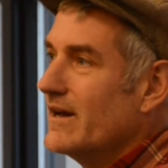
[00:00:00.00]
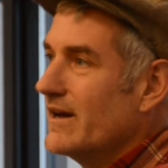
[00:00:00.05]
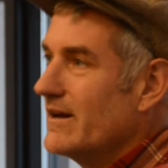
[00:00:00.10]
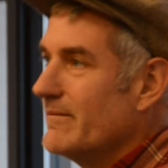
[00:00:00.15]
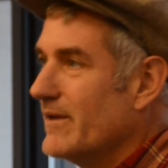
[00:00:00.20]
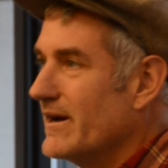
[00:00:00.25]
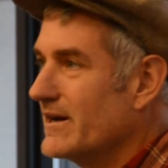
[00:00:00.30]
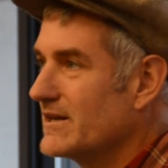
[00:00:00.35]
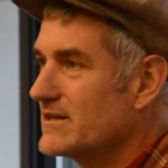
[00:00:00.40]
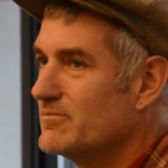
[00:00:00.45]

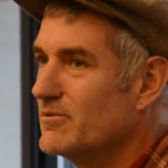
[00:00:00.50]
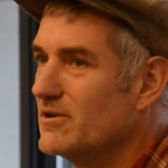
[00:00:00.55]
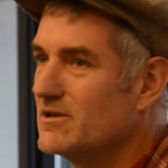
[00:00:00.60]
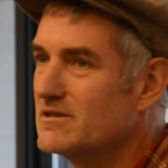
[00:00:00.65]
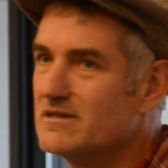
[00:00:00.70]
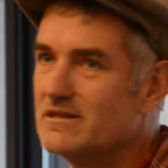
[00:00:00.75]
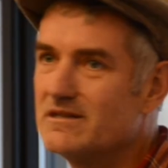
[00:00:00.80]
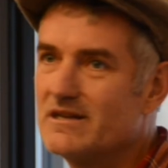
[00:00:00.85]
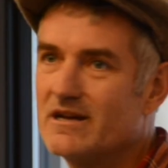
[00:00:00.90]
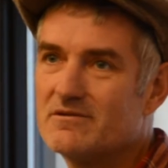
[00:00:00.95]
my experience
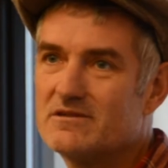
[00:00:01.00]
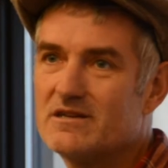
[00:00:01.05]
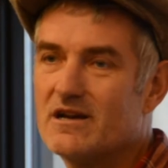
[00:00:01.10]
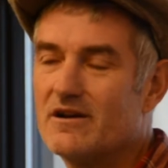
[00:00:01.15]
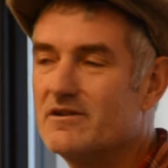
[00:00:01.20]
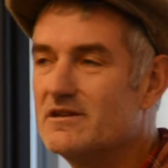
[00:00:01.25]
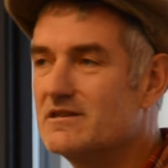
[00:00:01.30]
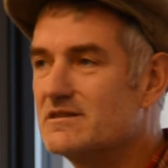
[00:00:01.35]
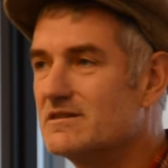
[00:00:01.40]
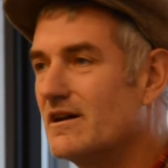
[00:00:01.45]
on the
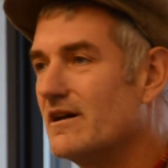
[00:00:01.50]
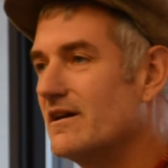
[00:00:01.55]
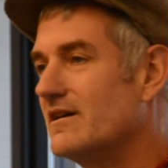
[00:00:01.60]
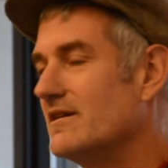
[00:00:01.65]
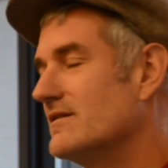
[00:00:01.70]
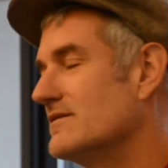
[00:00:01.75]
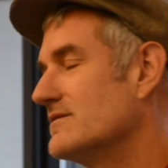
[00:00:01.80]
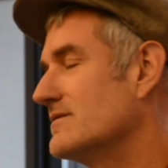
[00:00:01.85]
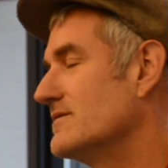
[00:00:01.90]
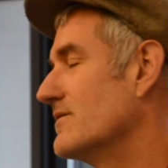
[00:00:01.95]
downtown east side
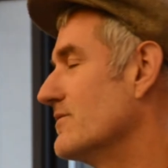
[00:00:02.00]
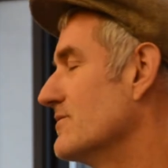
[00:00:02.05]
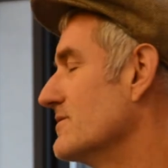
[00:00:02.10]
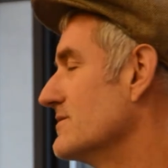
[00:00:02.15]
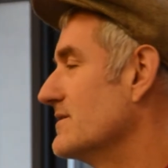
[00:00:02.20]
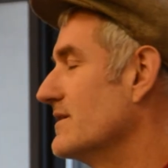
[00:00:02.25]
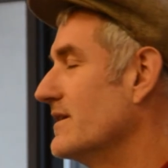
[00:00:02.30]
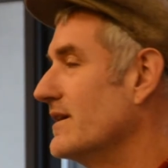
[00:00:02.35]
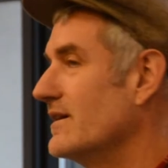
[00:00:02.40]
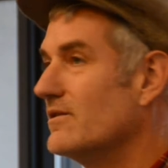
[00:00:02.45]
is there is
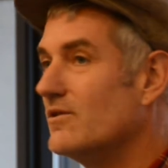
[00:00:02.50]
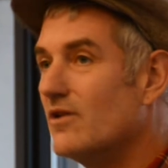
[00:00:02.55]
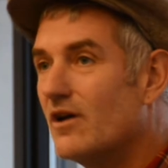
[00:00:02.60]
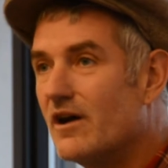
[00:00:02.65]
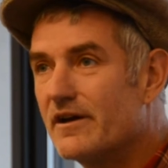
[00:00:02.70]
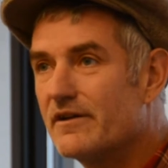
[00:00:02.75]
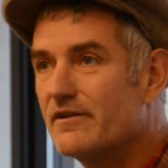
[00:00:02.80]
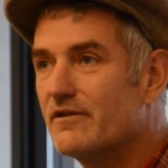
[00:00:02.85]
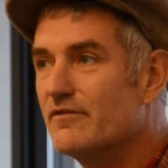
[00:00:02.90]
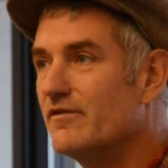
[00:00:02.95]
a
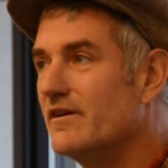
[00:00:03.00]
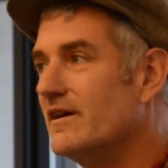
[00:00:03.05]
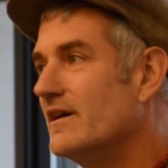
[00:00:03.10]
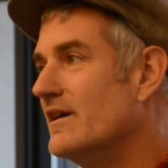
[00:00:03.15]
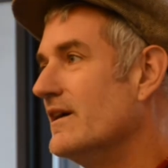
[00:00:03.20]
lot of